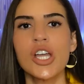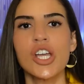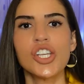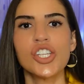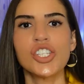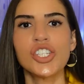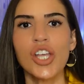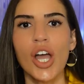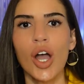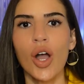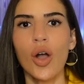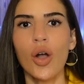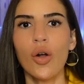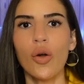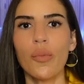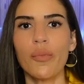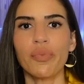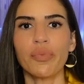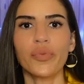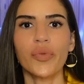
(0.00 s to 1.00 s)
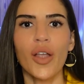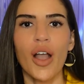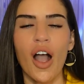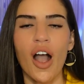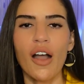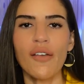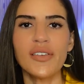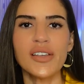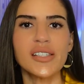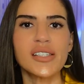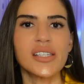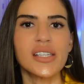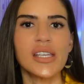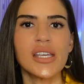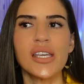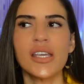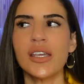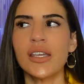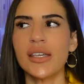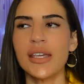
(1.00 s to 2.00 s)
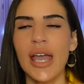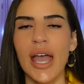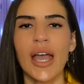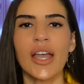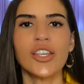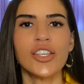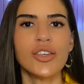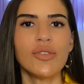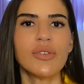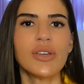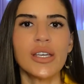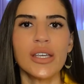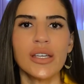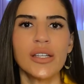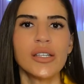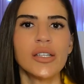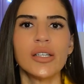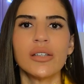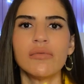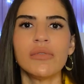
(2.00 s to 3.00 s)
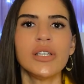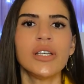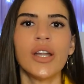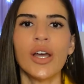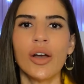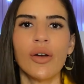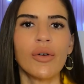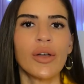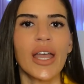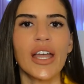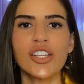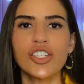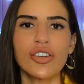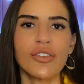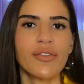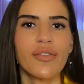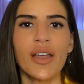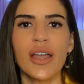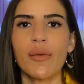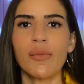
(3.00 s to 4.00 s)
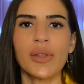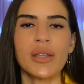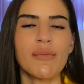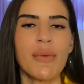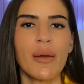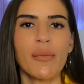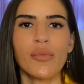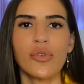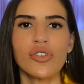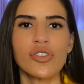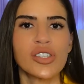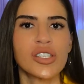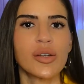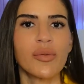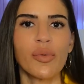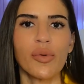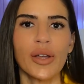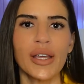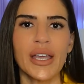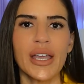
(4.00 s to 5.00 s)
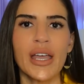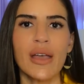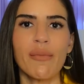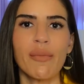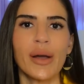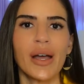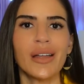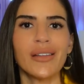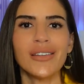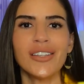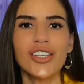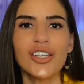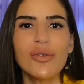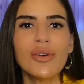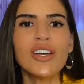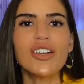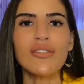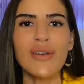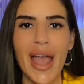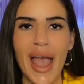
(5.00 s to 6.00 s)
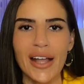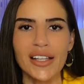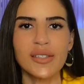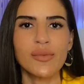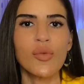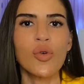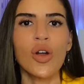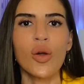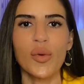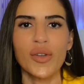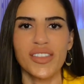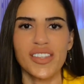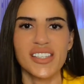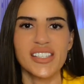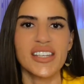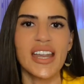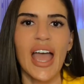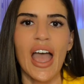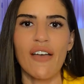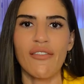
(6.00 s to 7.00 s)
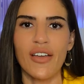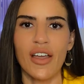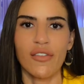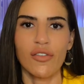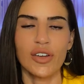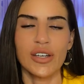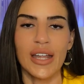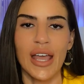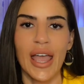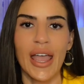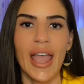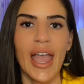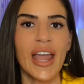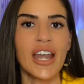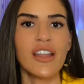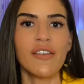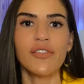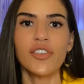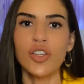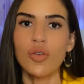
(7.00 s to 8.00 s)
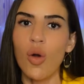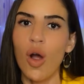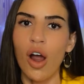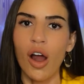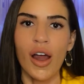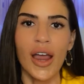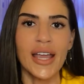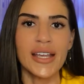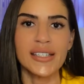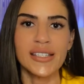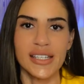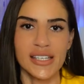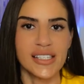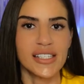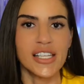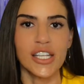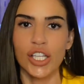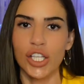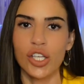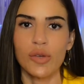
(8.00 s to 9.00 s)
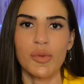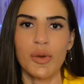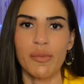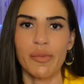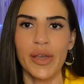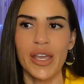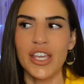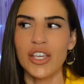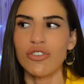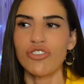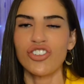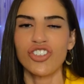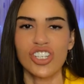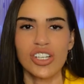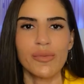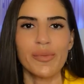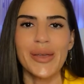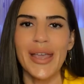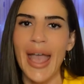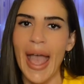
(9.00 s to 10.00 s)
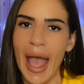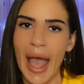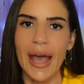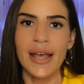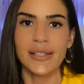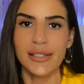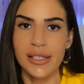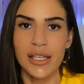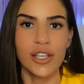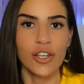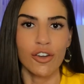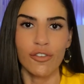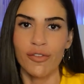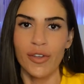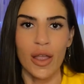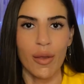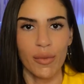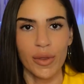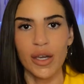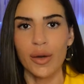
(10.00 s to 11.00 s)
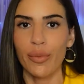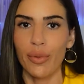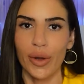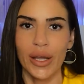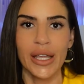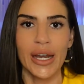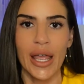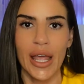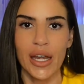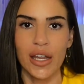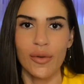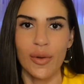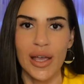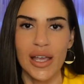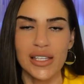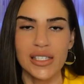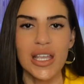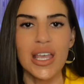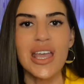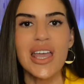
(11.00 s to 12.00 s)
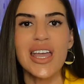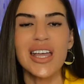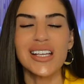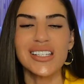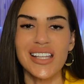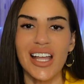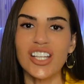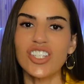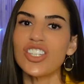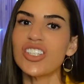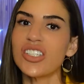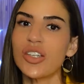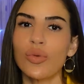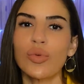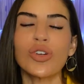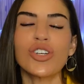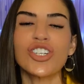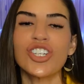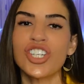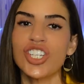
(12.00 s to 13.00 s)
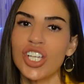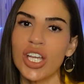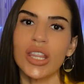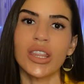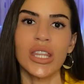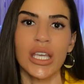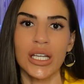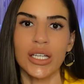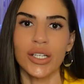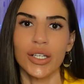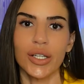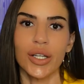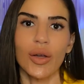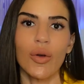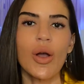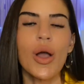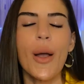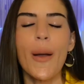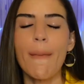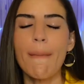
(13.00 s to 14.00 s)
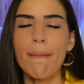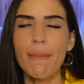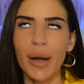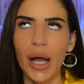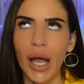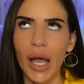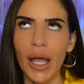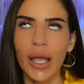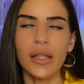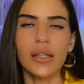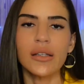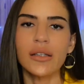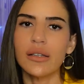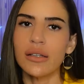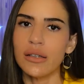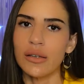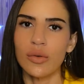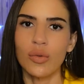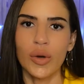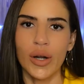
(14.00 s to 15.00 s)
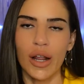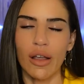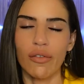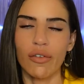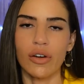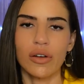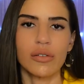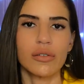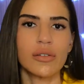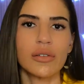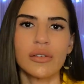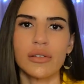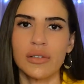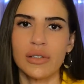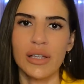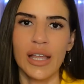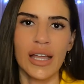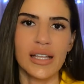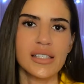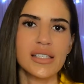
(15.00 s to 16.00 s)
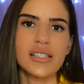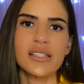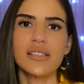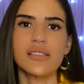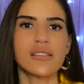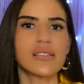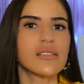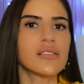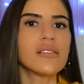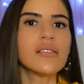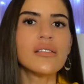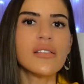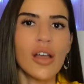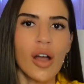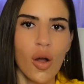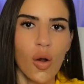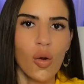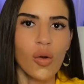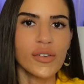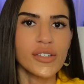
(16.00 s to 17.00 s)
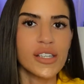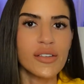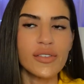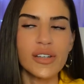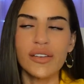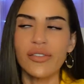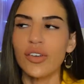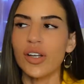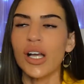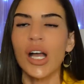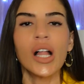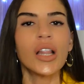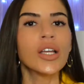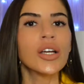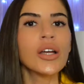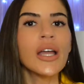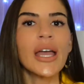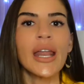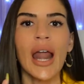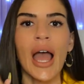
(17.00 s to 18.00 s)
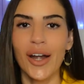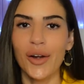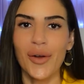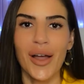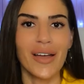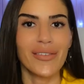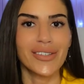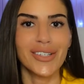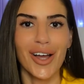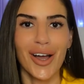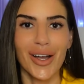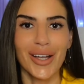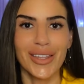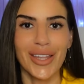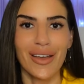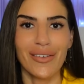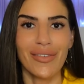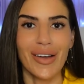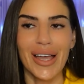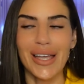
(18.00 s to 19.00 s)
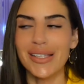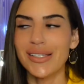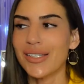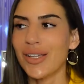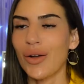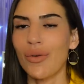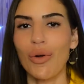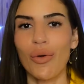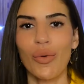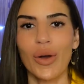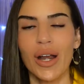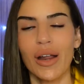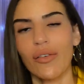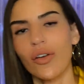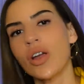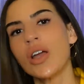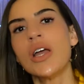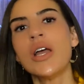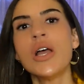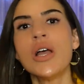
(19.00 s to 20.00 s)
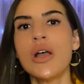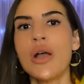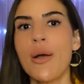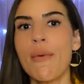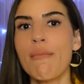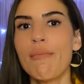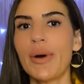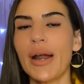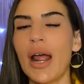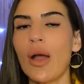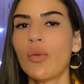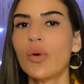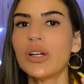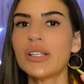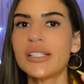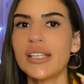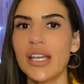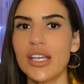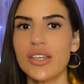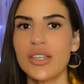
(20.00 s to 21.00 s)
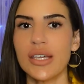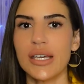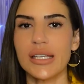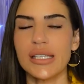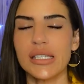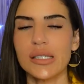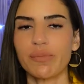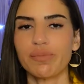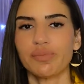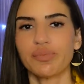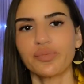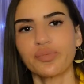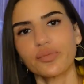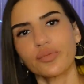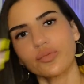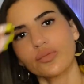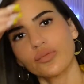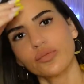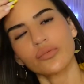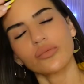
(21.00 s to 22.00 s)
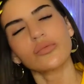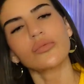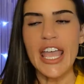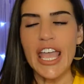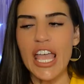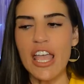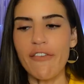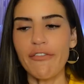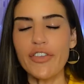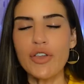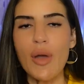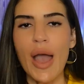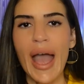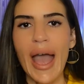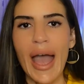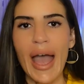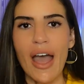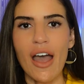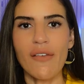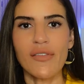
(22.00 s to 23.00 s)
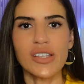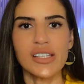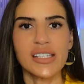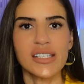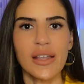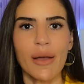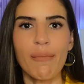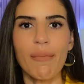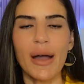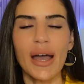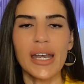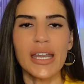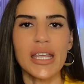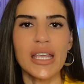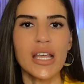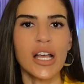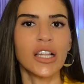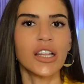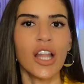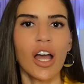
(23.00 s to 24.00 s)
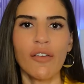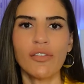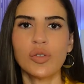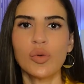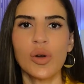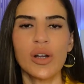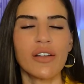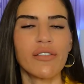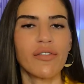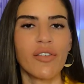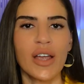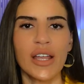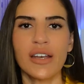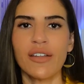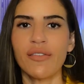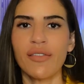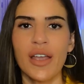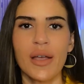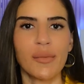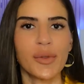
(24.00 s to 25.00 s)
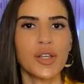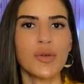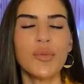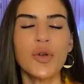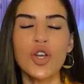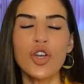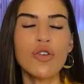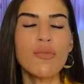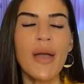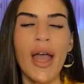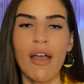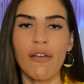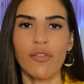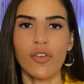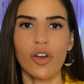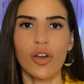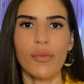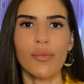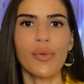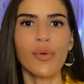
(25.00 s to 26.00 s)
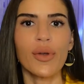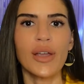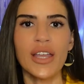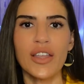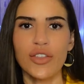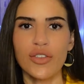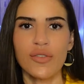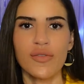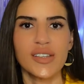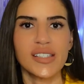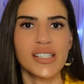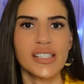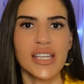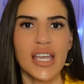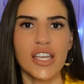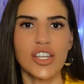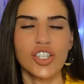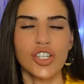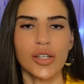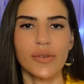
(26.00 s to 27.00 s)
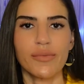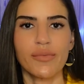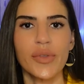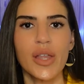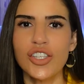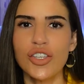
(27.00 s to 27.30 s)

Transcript: So, obviously, yeah, you can, you know, get your family members to bring it, but you interact more with the staff every day. And if you are a decent human being, you shouldn't be asking your family to bring it anyways, because that's just a real shit thing to do. But whatever. That's a horse of a different color, and I don't have a dog in that fight, so whatever. But I will tell you this if you have somebody, a loved one, a friend, a family, whomever, bring it through visitation.